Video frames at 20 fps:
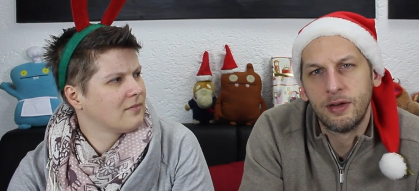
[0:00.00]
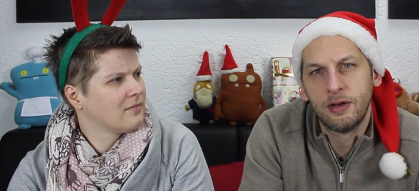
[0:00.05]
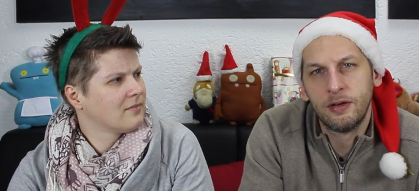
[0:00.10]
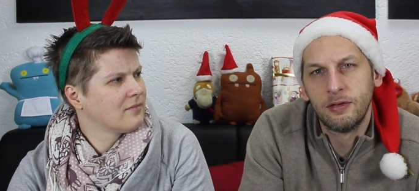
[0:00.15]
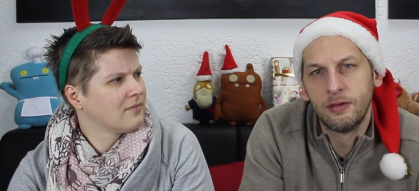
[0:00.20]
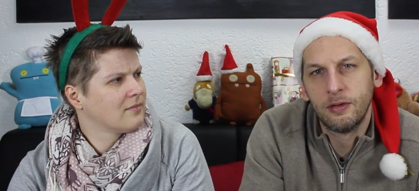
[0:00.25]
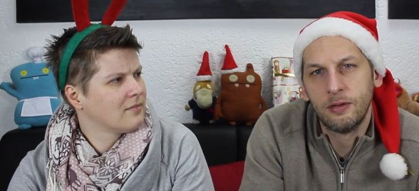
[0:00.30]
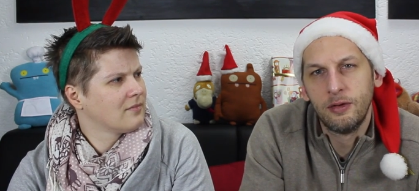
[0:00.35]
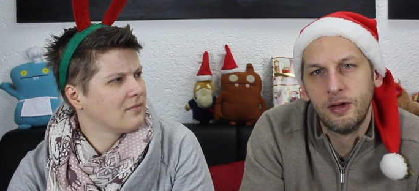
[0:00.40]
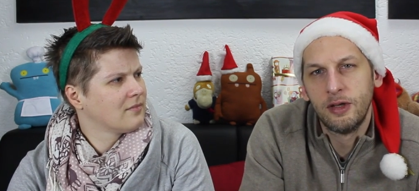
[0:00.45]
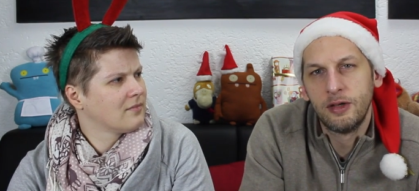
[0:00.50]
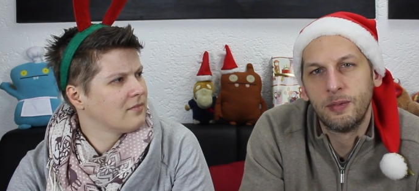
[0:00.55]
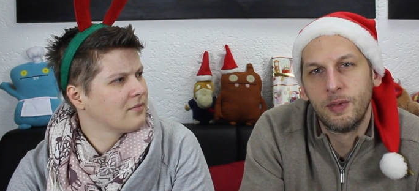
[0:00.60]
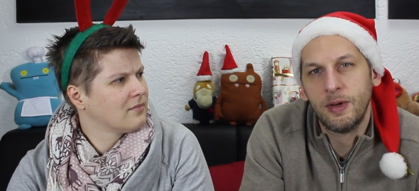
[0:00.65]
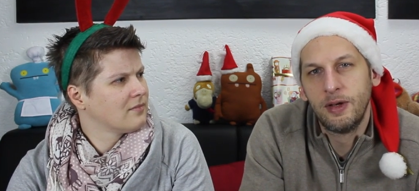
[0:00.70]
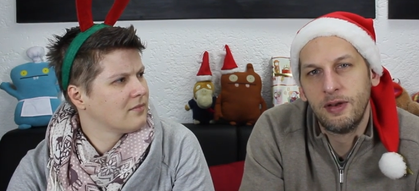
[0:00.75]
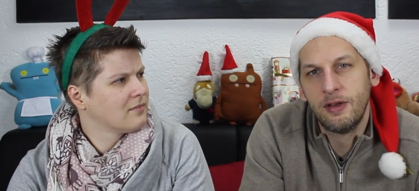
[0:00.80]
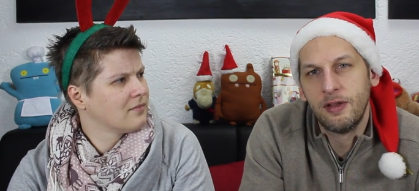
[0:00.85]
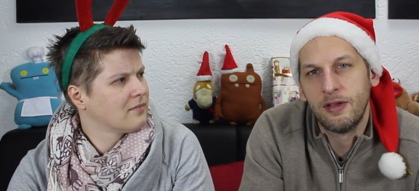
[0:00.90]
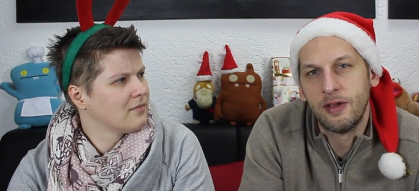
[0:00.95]
Speaker 1: There's only
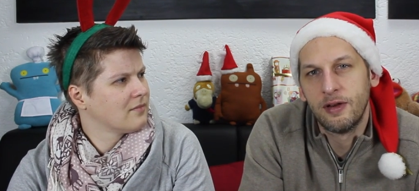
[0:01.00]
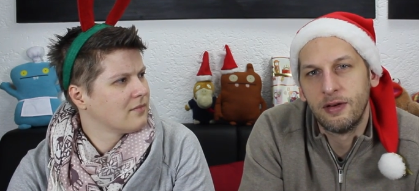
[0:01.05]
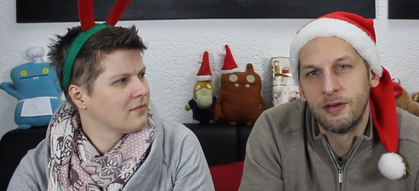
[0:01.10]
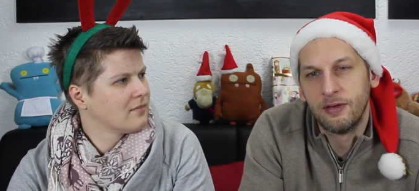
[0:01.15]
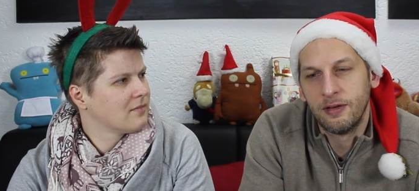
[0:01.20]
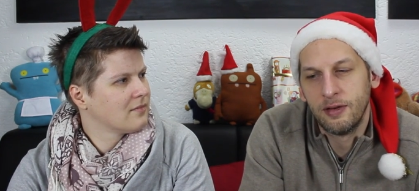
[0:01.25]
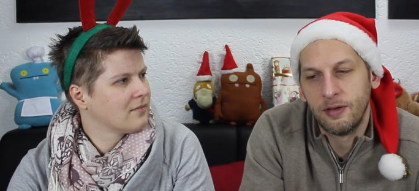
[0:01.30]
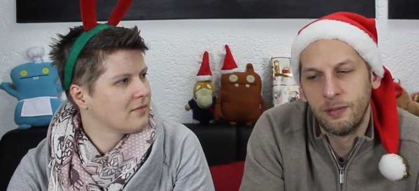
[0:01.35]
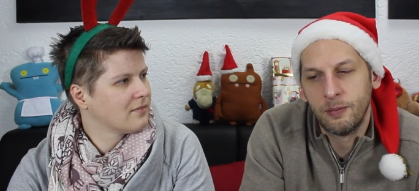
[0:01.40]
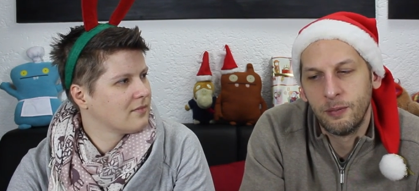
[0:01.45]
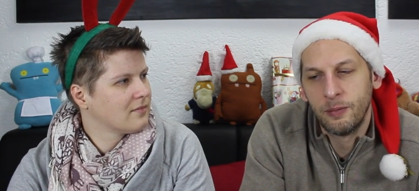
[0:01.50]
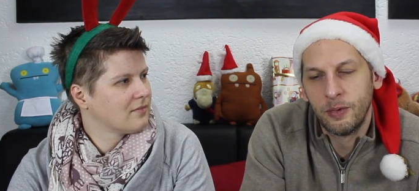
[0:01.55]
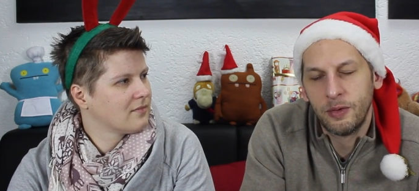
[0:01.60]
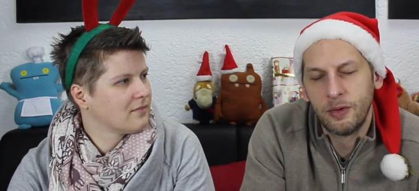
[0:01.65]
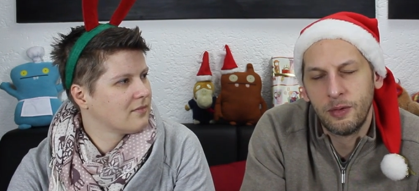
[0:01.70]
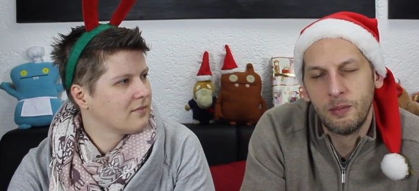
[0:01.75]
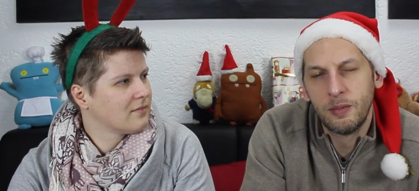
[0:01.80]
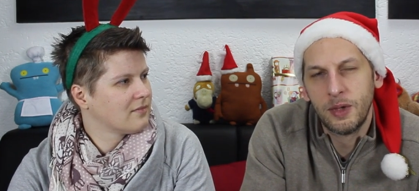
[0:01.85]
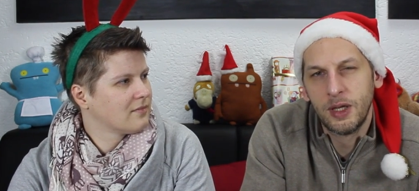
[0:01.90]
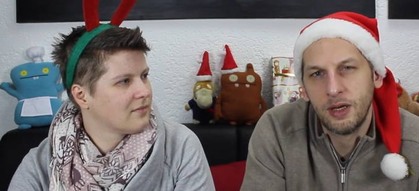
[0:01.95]
20 There's.
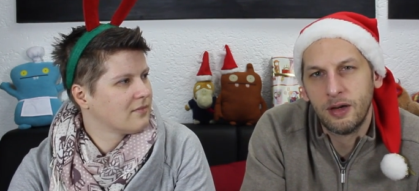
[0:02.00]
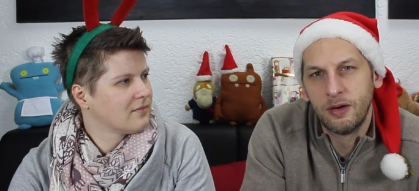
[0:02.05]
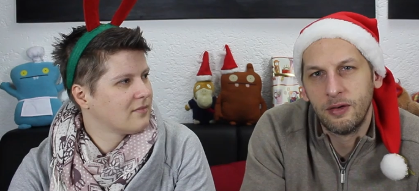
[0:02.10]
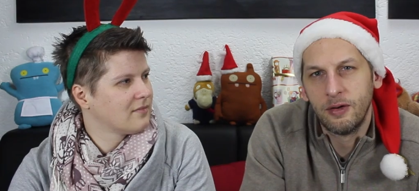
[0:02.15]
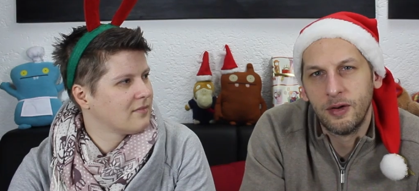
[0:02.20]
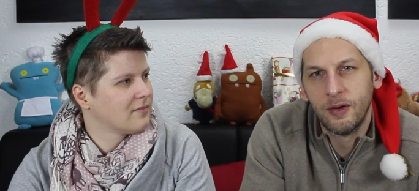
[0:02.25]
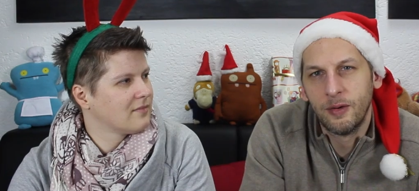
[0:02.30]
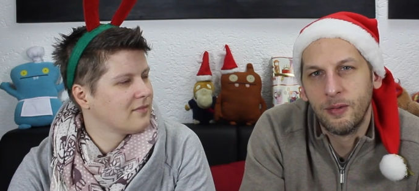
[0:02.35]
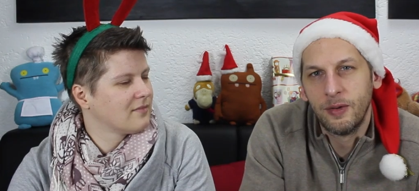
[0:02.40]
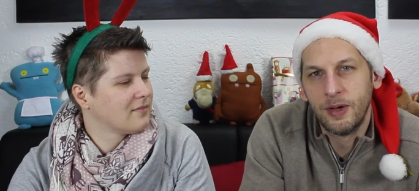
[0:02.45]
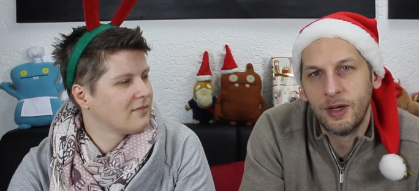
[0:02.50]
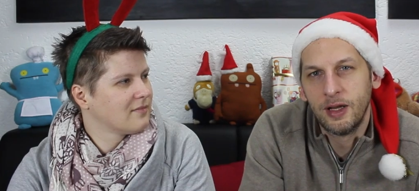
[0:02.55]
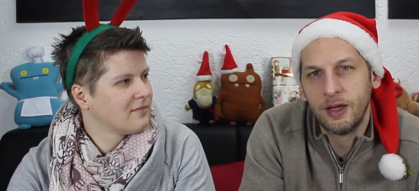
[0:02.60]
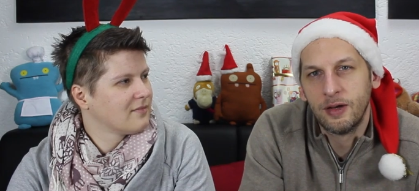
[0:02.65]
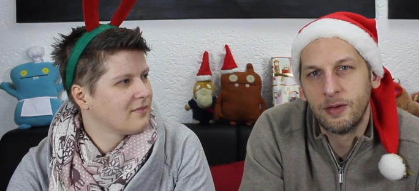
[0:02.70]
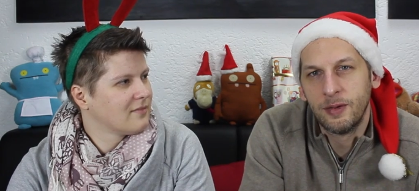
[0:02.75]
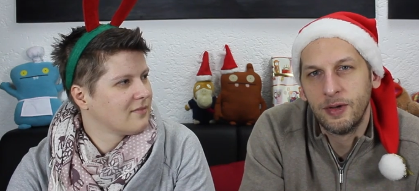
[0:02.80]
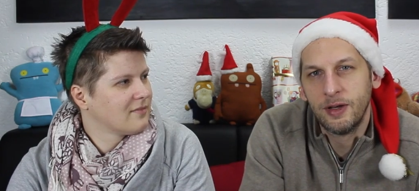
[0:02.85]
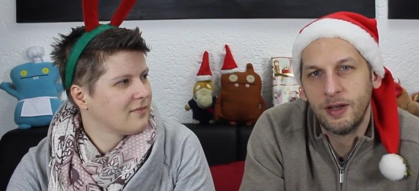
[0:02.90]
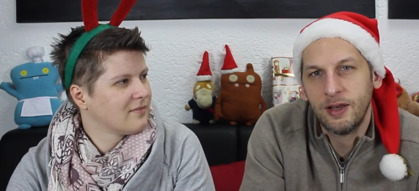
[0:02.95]
What do you mean? Are you already
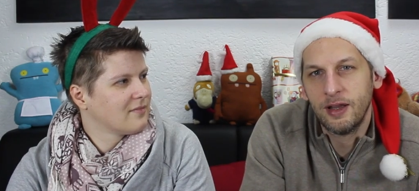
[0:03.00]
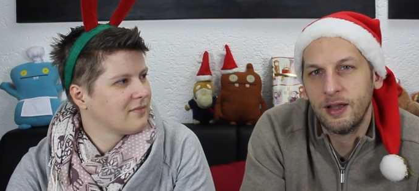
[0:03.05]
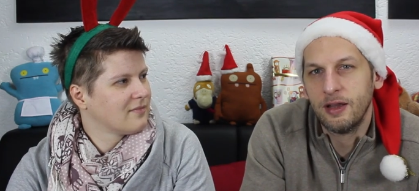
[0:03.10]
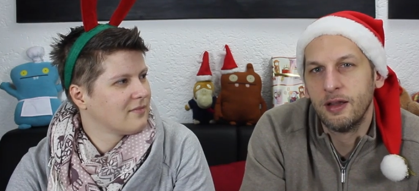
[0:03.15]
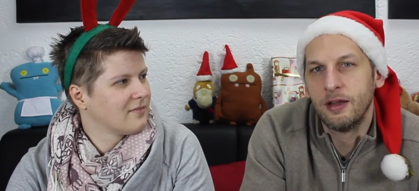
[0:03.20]
at 20?